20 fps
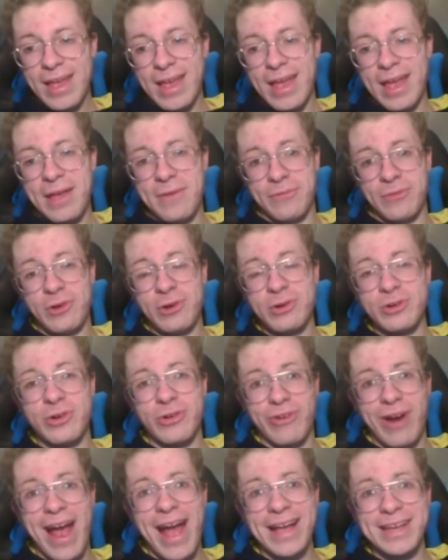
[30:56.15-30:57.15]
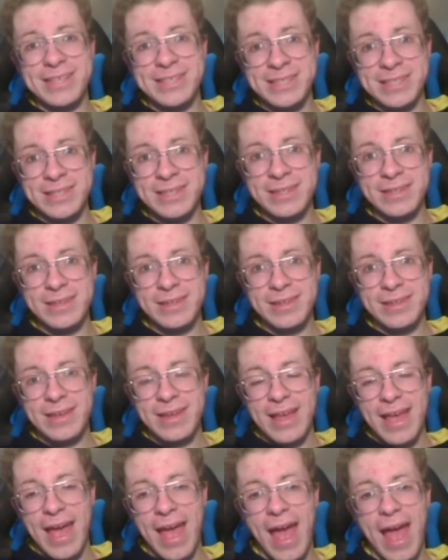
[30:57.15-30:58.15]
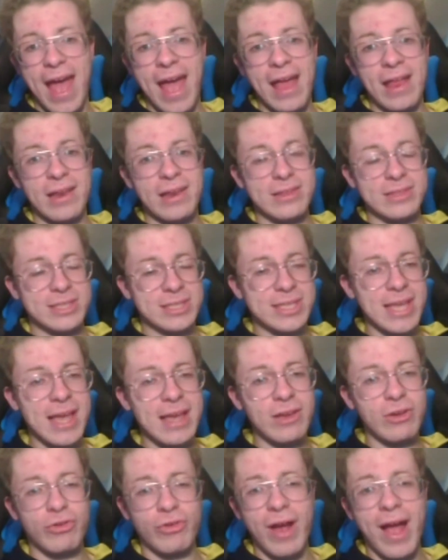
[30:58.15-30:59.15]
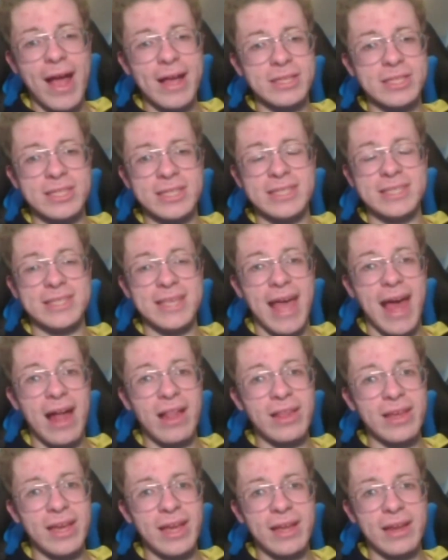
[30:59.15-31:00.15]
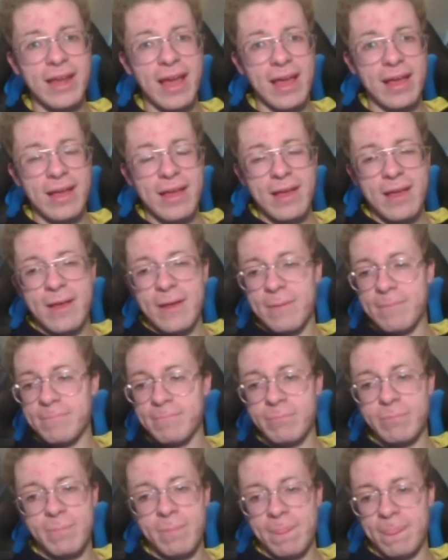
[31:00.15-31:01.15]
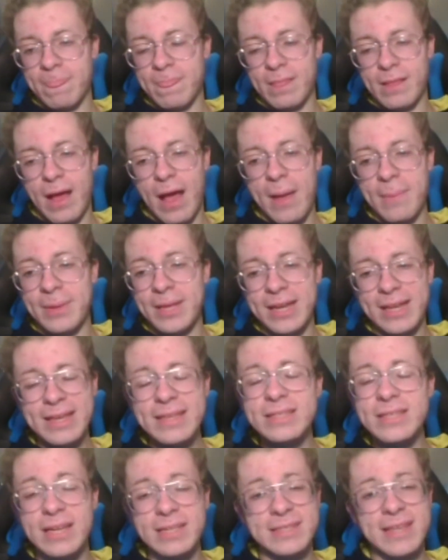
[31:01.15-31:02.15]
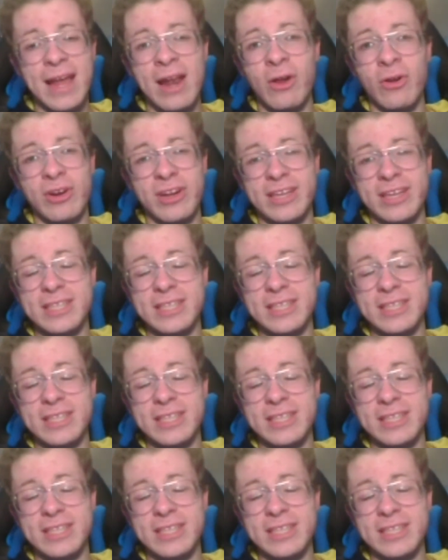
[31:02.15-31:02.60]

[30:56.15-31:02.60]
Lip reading: Gragson, and say Gragson is Elliott, I mean, he does that on a